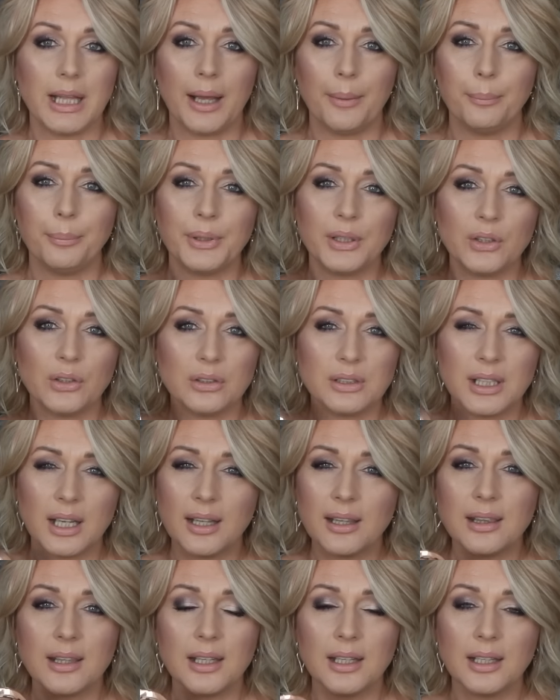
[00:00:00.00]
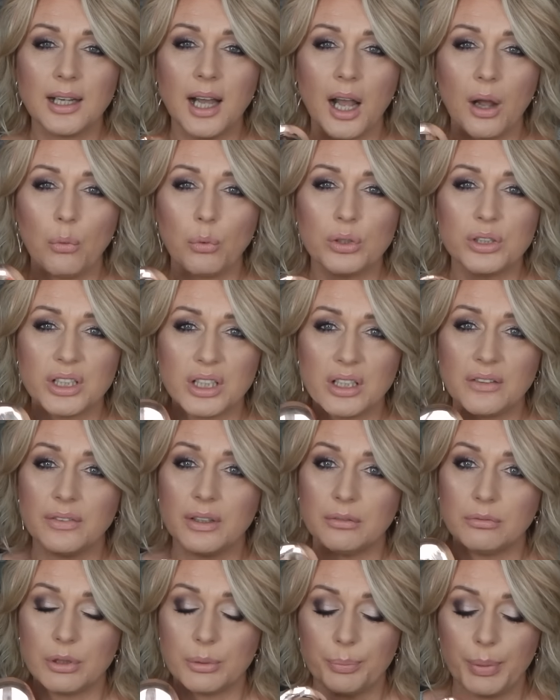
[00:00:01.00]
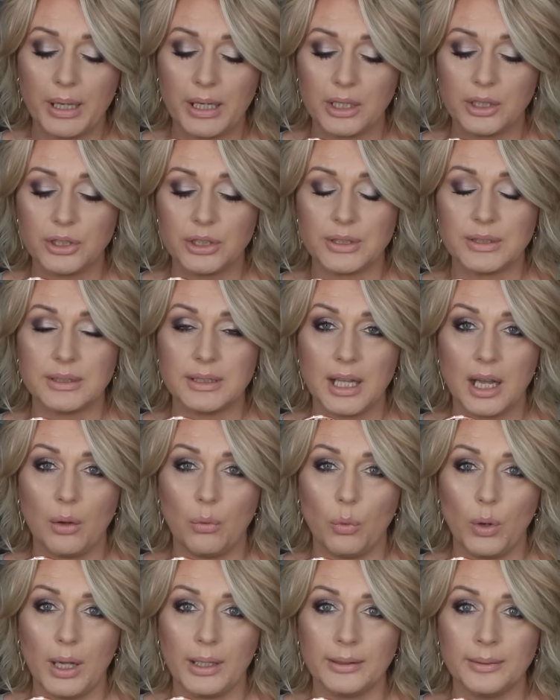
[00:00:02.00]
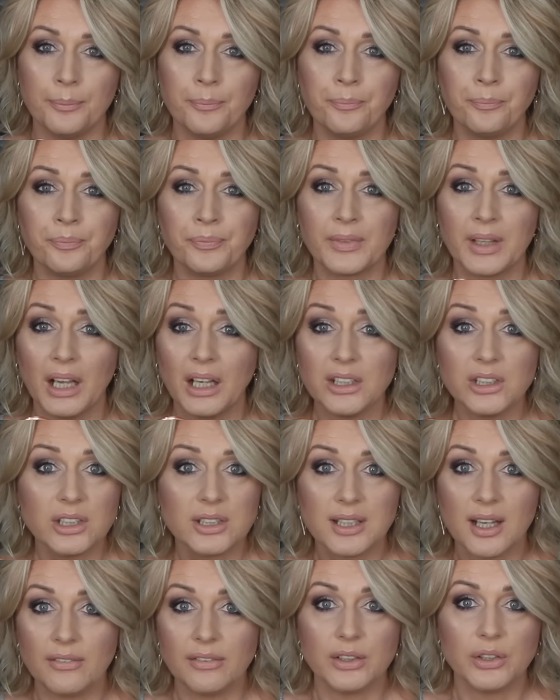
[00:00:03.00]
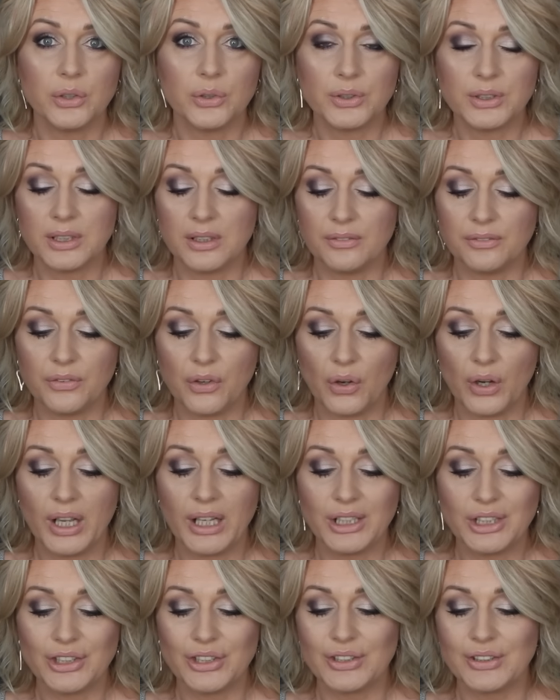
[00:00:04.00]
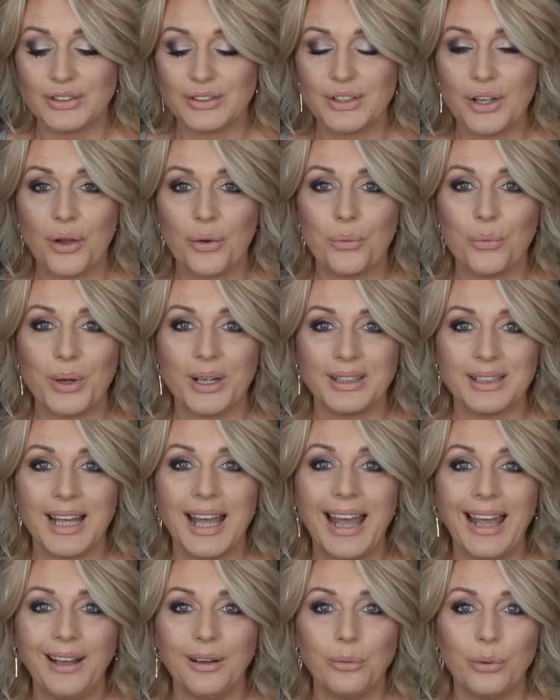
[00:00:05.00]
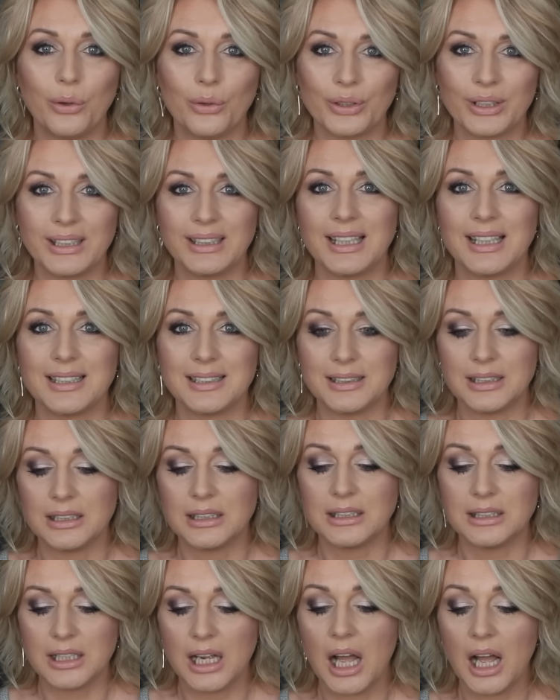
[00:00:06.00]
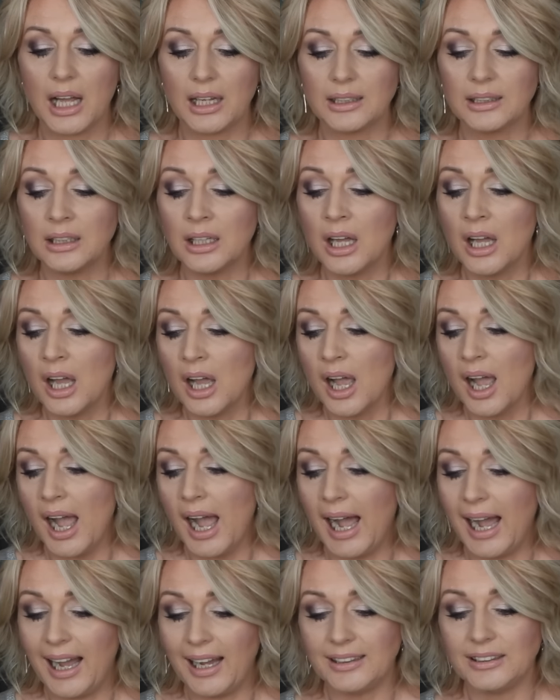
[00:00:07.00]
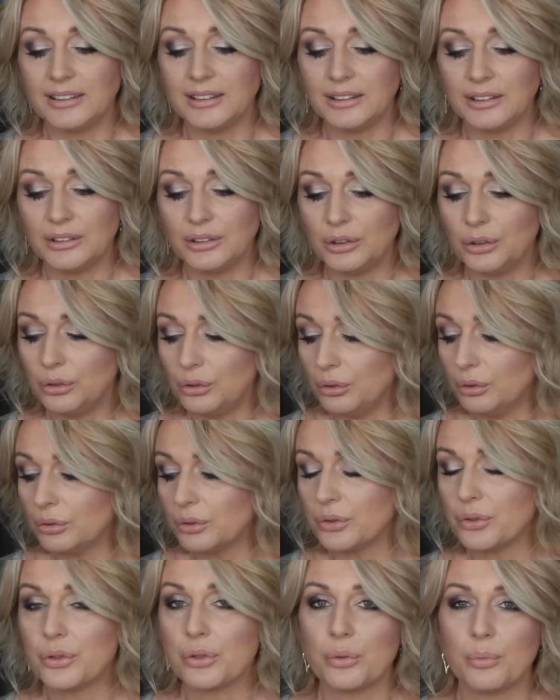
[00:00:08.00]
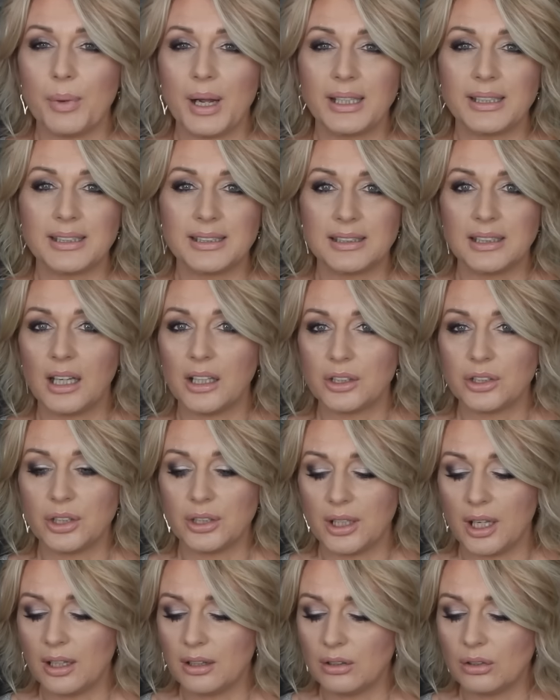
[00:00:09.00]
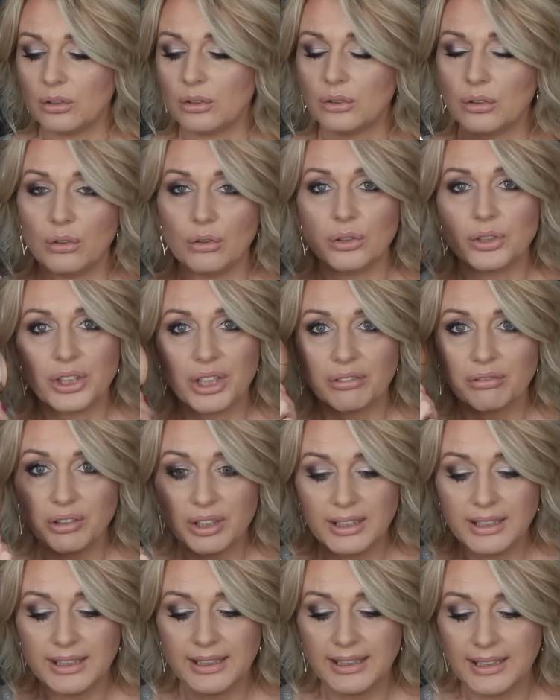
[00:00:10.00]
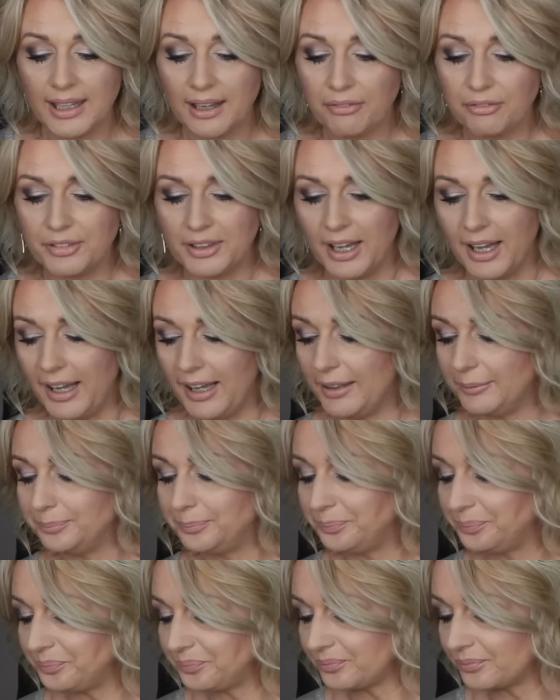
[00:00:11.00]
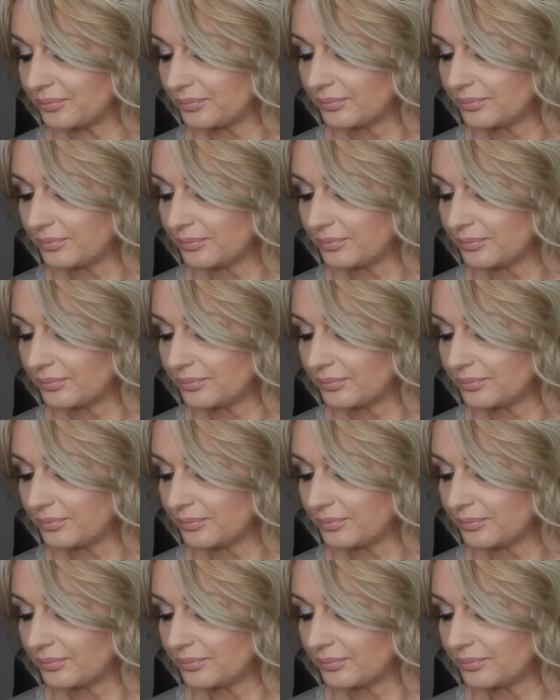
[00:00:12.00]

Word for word: that because I think I would even repurchase that one. I just haven't used it for ages, so when Elle organised this tag, I looked through my stash and I thought, gosh, I really love that.